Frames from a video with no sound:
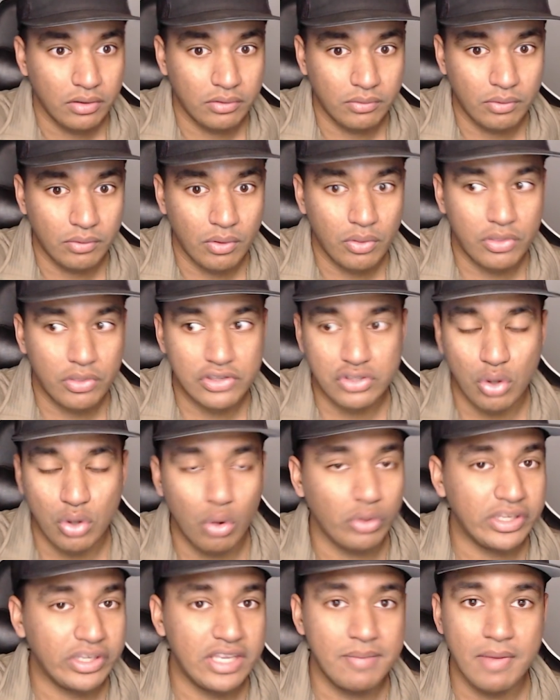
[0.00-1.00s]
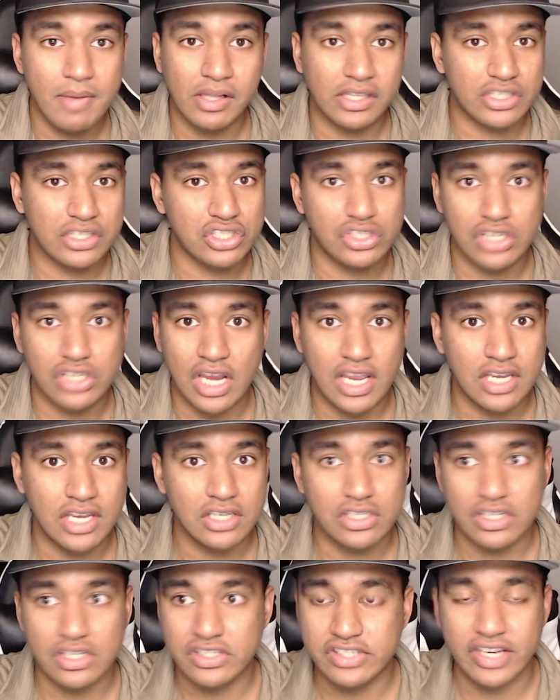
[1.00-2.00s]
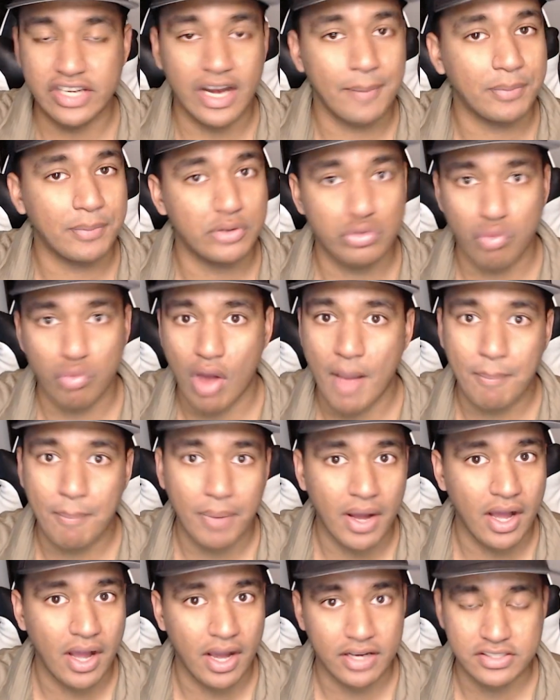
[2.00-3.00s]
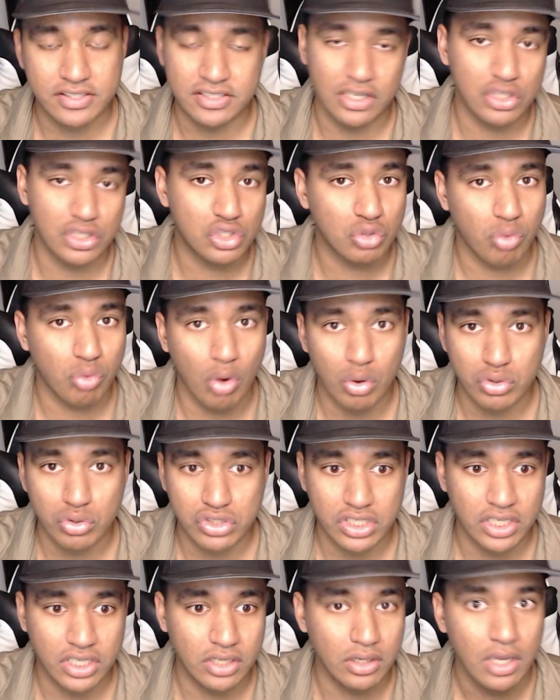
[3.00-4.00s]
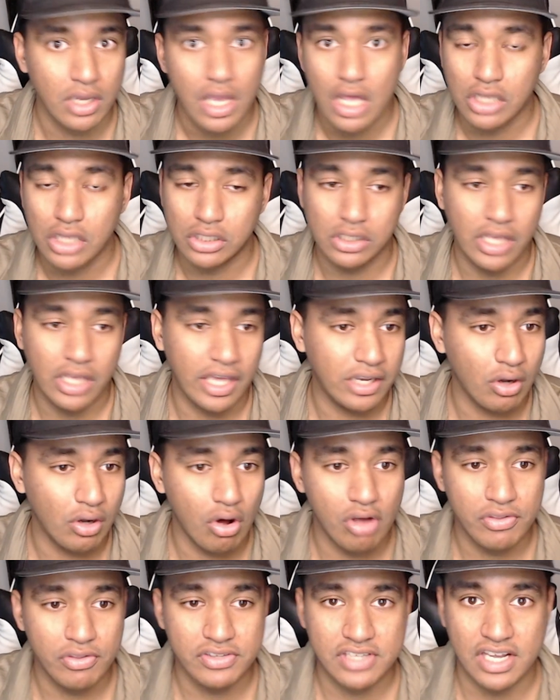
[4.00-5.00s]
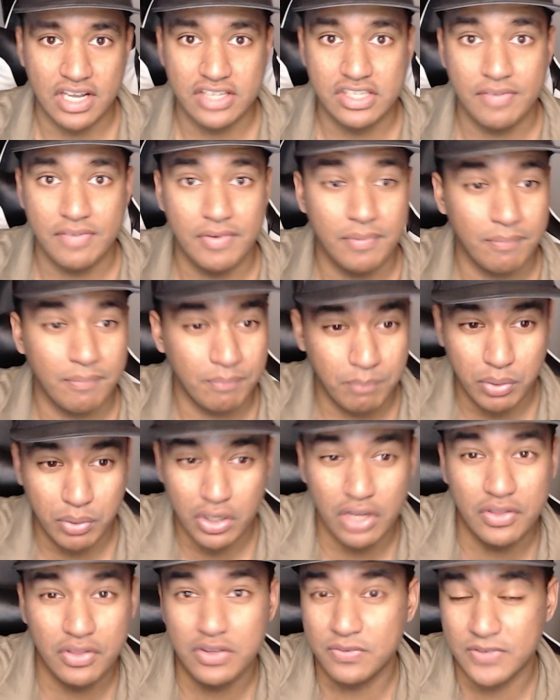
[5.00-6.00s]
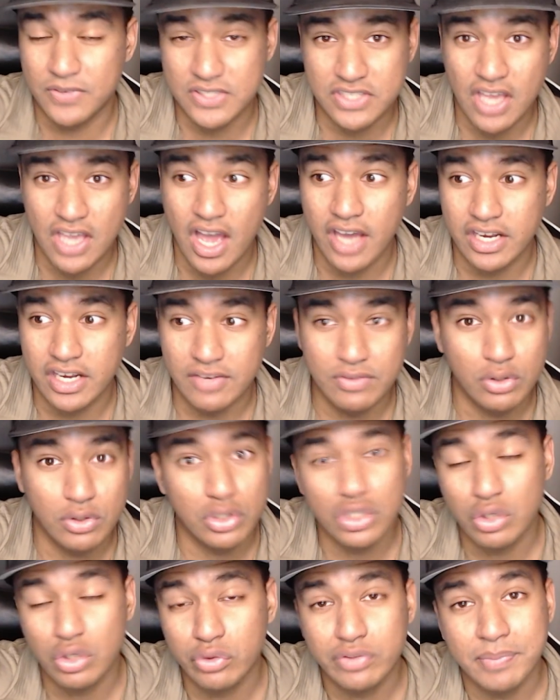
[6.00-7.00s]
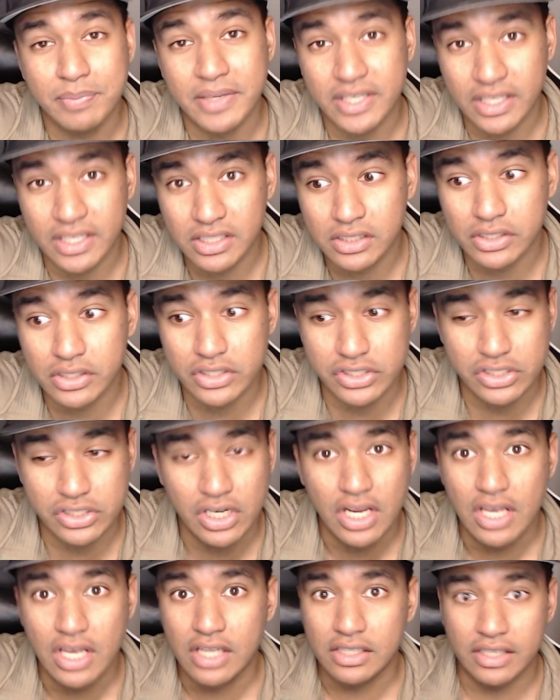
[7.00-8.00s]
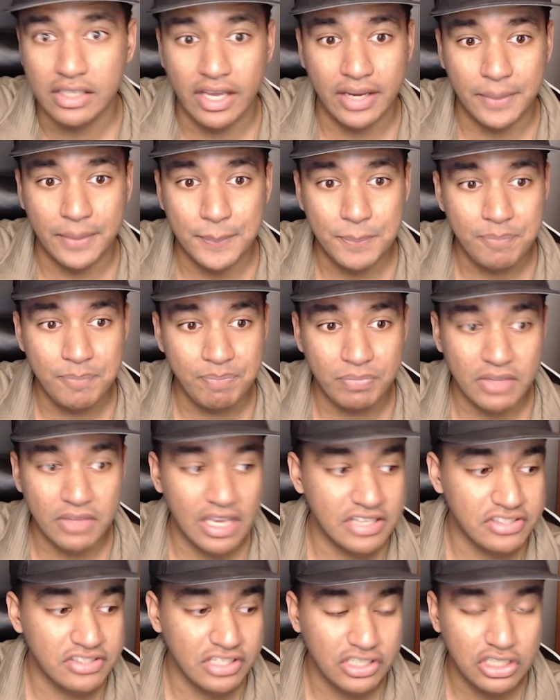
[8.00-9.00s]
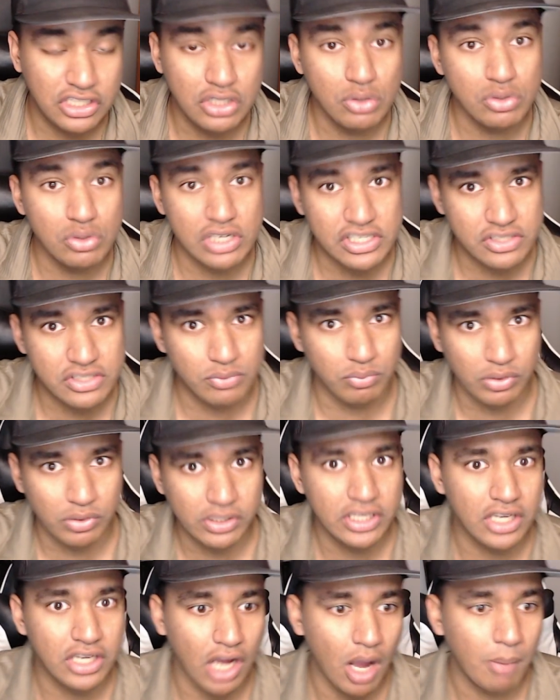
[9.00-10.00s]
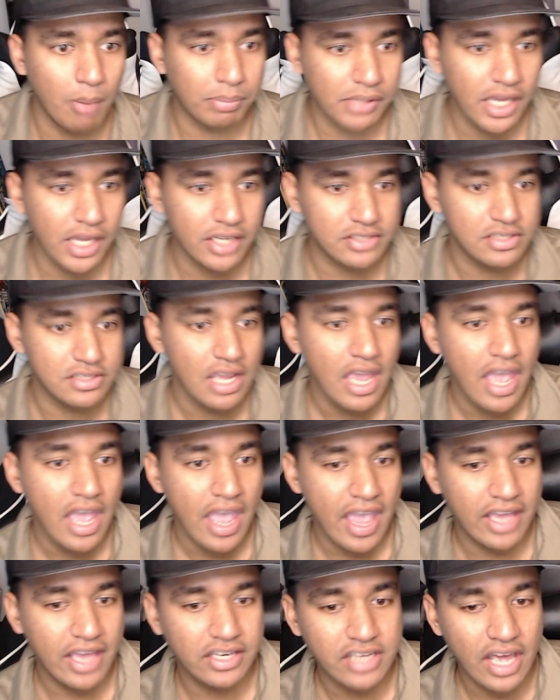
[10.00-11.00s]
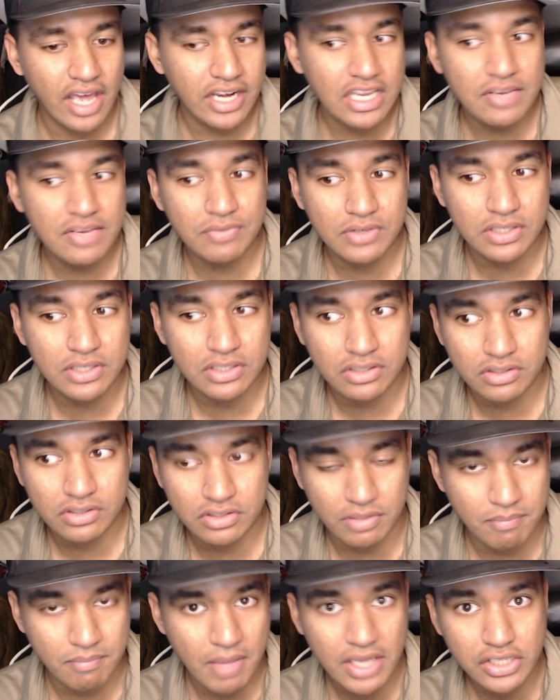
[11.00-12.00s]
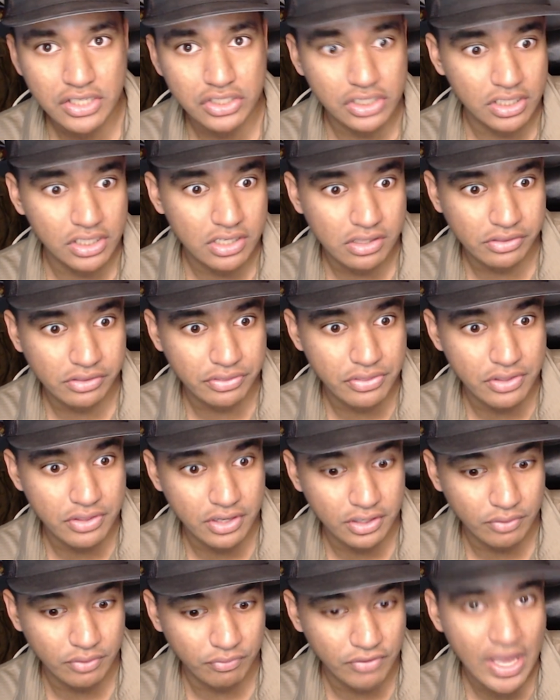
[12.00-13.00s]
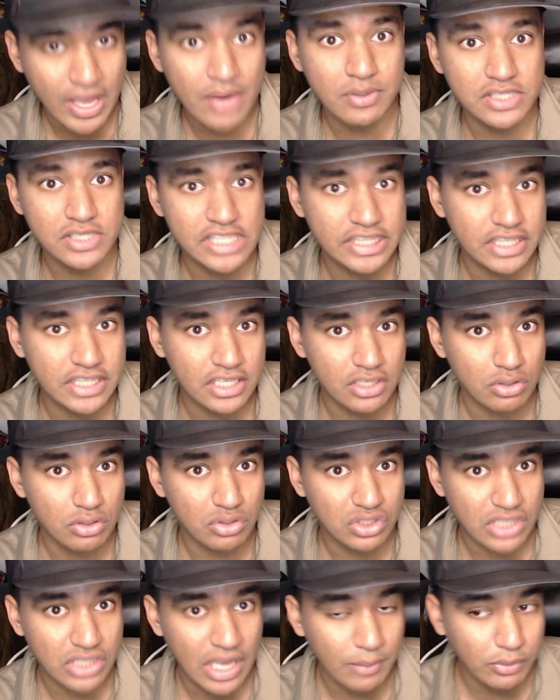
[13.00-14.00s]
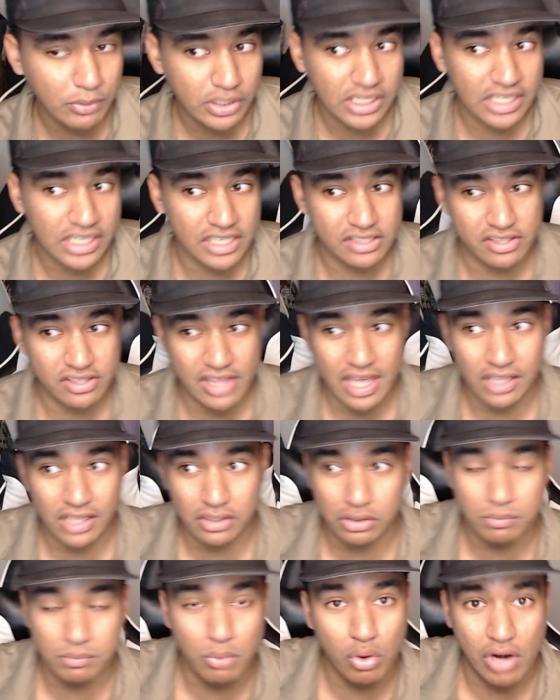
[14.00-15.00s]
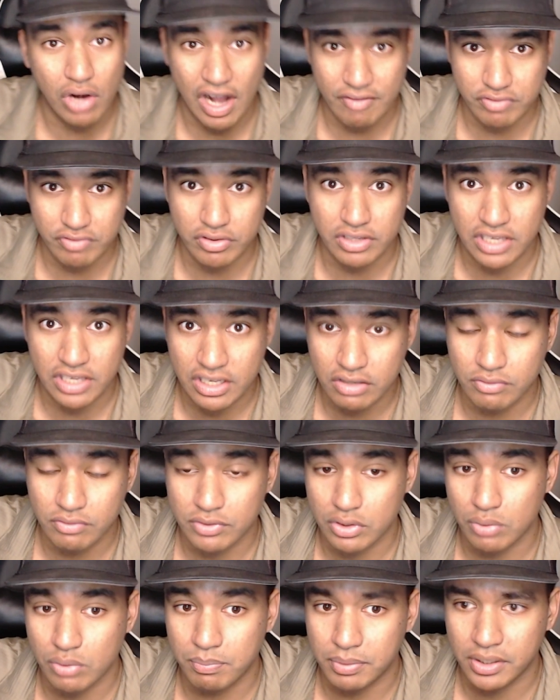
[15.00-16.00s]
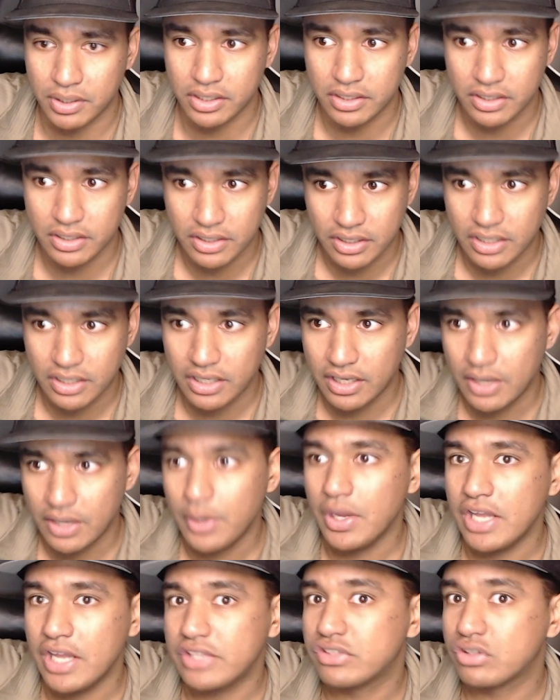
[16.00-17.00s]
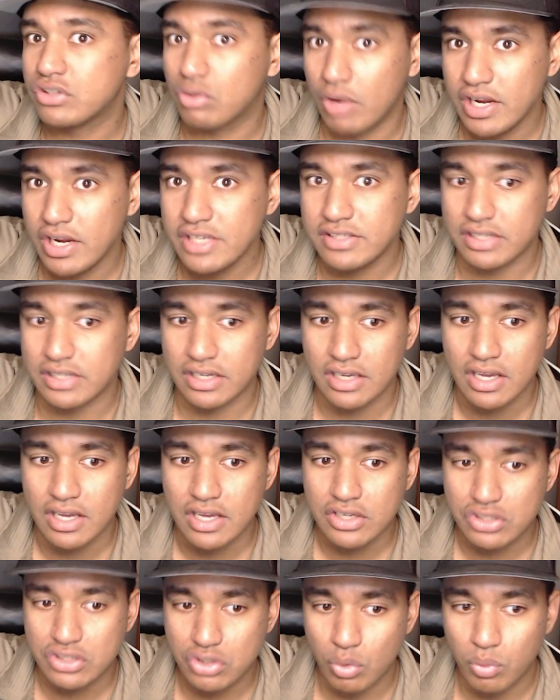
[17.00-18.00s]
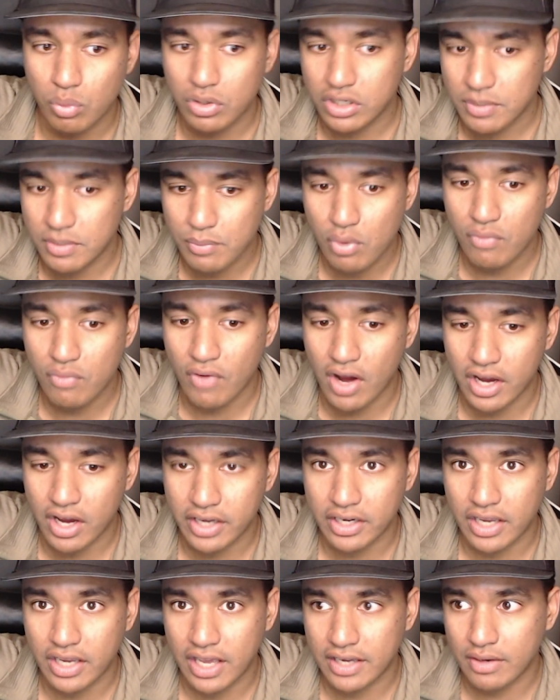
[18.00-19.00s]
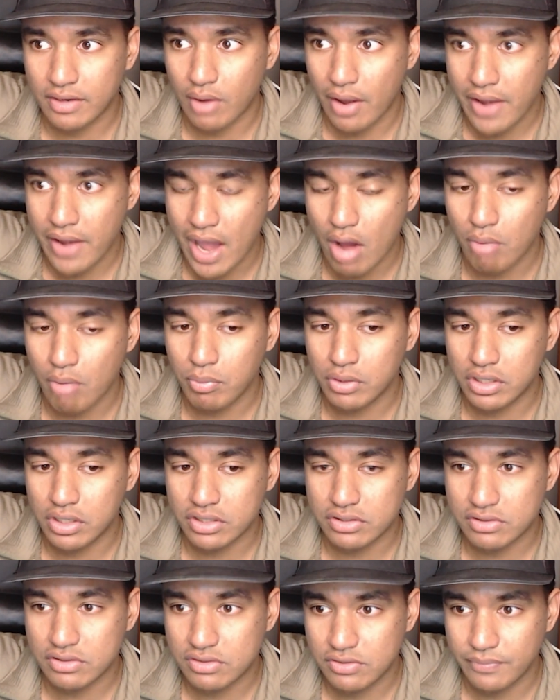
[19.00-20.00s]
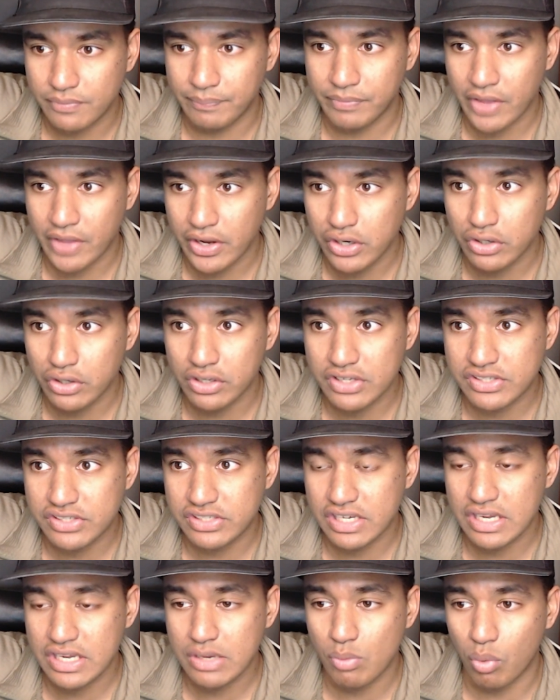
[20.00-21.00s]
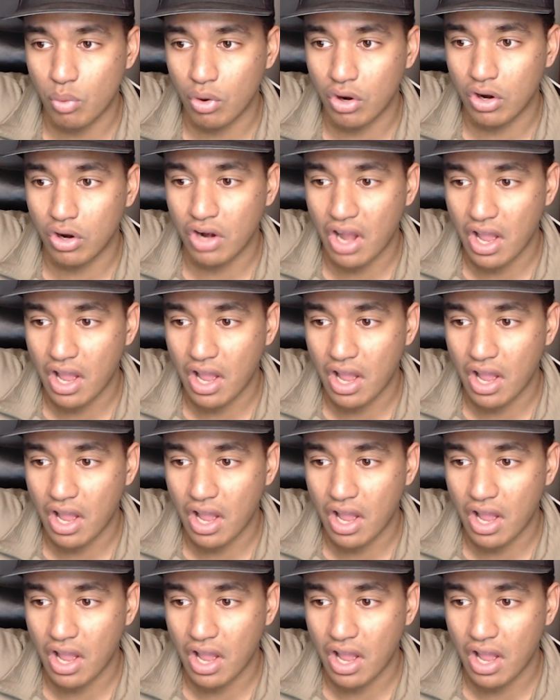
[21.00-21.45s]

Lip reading: this whole email exchange and setting up a Dropbox and a Trojan and all this kind of stuff and putting on this facade, even though you don't speak English, like, it's really complex. And not even to mention the virus that they used. I'm going to get into that a little more after the interview, but it's crazy. So we're going to move on, and now you're going to see where